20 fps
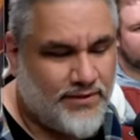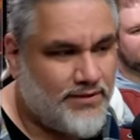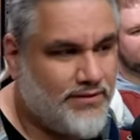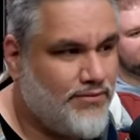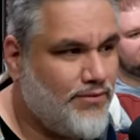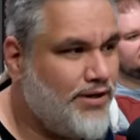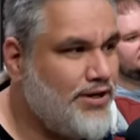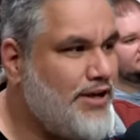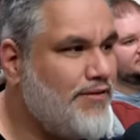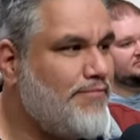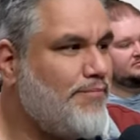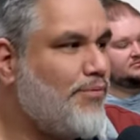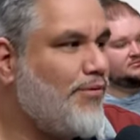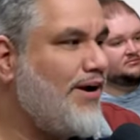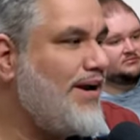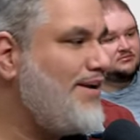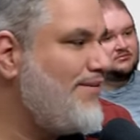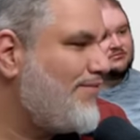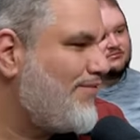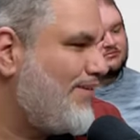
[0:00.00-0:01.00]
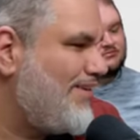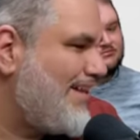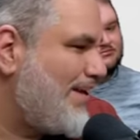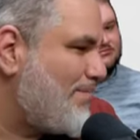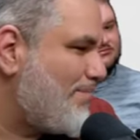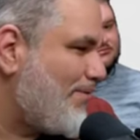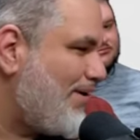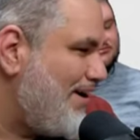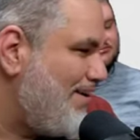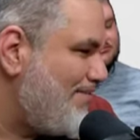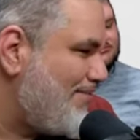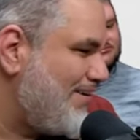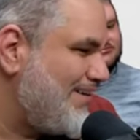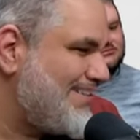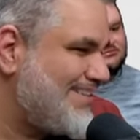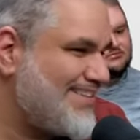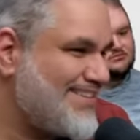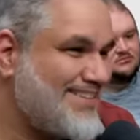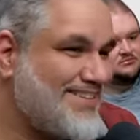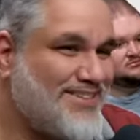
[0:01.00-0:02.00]
Why do you have brain freeze? Like, brain freeze
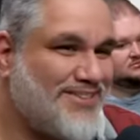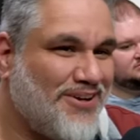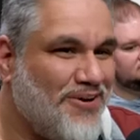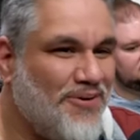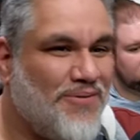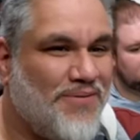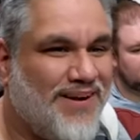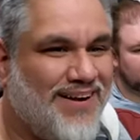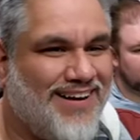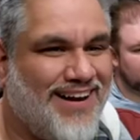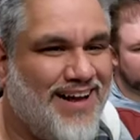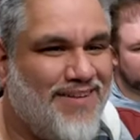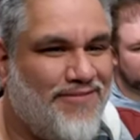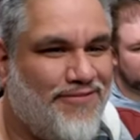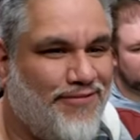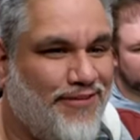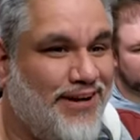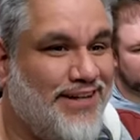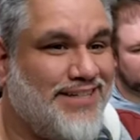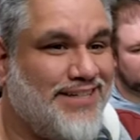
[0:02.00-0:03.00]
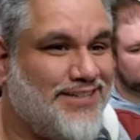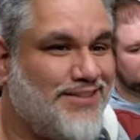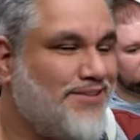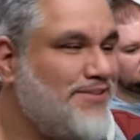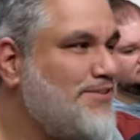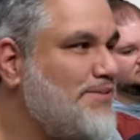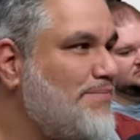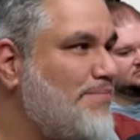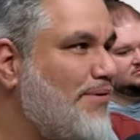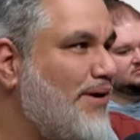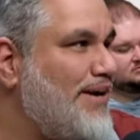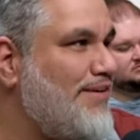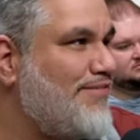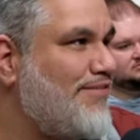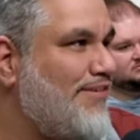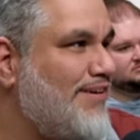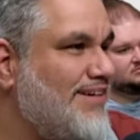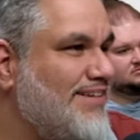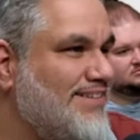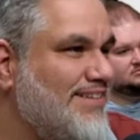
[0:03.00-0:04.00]
is so weird. I have frantic search and brain
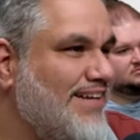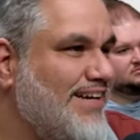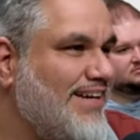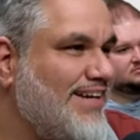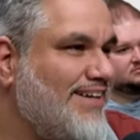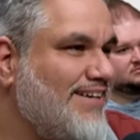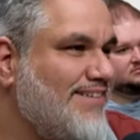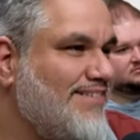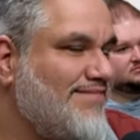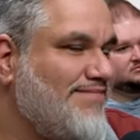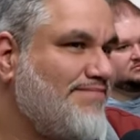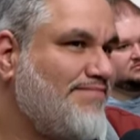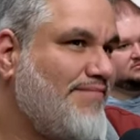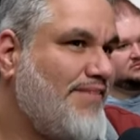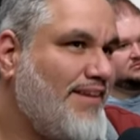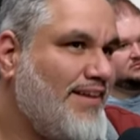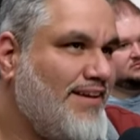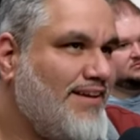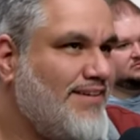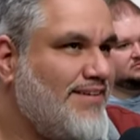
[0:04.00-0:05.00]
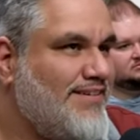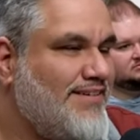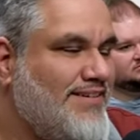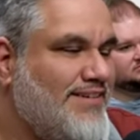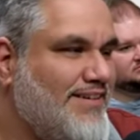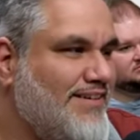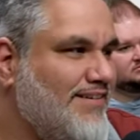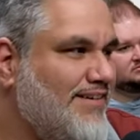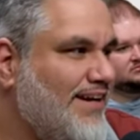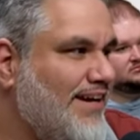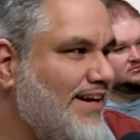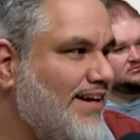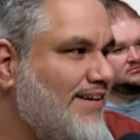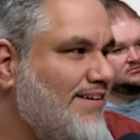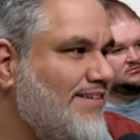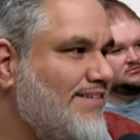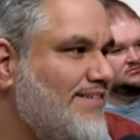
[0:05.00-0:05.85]
freeze. Like, okay.